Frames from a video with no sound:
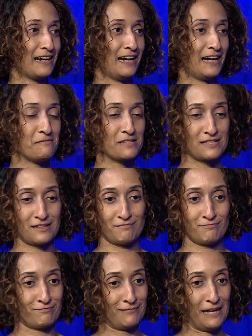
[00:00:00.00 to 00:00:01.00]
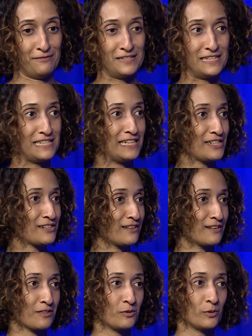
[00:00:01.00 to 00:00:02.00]
I was a lefty
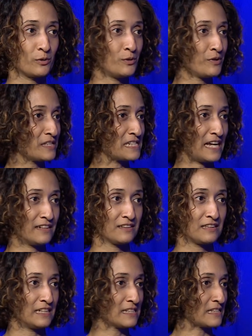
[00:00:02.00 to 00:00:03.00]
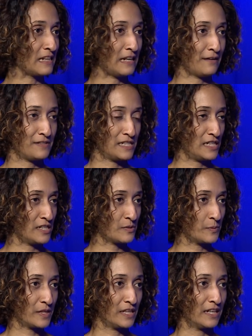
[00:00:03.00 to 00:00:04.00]
teacher, thought all the standard things that a lefty teacher
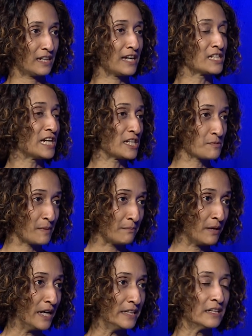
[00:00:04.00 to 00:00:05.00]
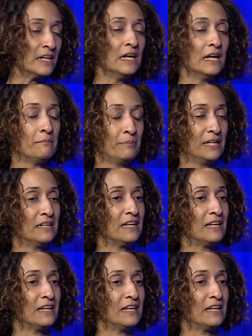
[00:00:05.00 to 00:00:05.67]
would think. I changed my mind. But